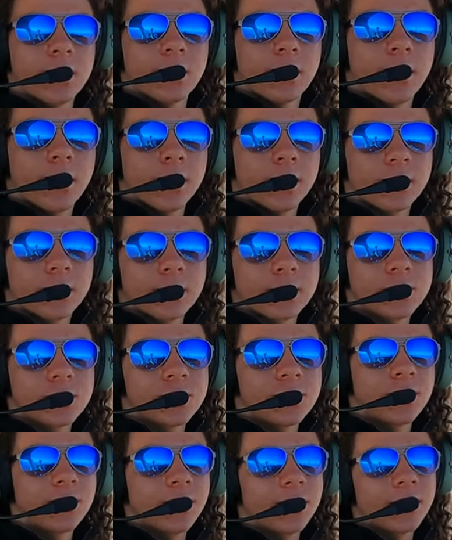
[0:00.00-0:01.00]
like
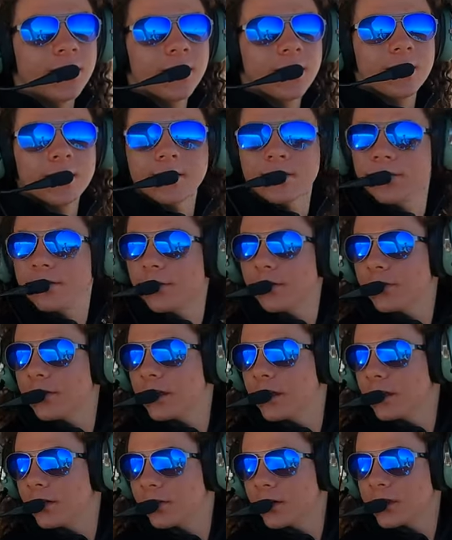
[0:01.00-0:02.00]
chilling there,
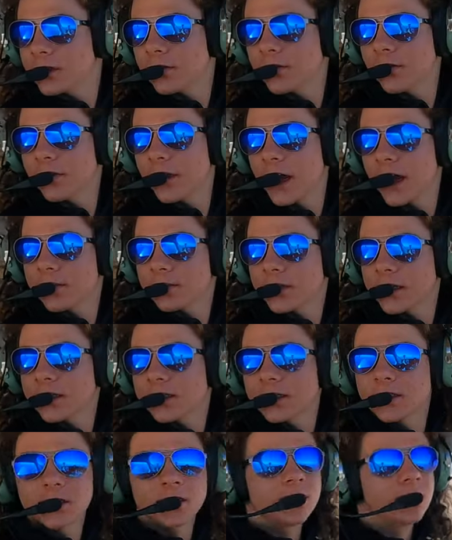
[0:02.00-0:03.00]
15 degrees of flaps
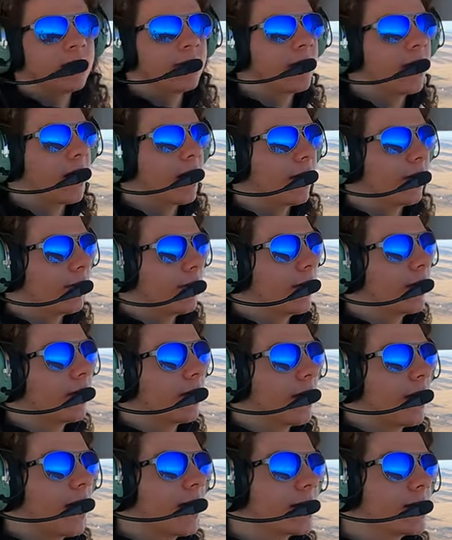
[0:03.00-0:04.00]
at 65. Like
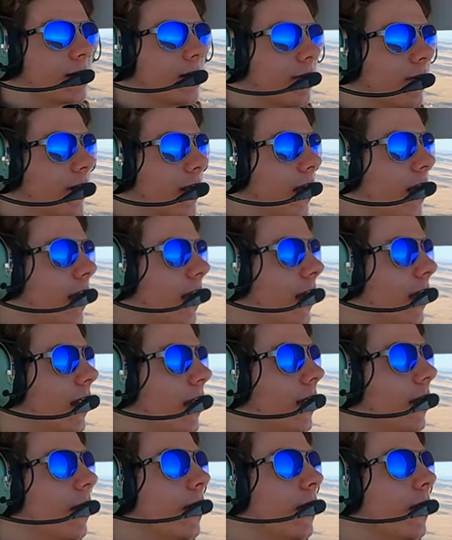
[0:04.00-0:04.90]
at 78,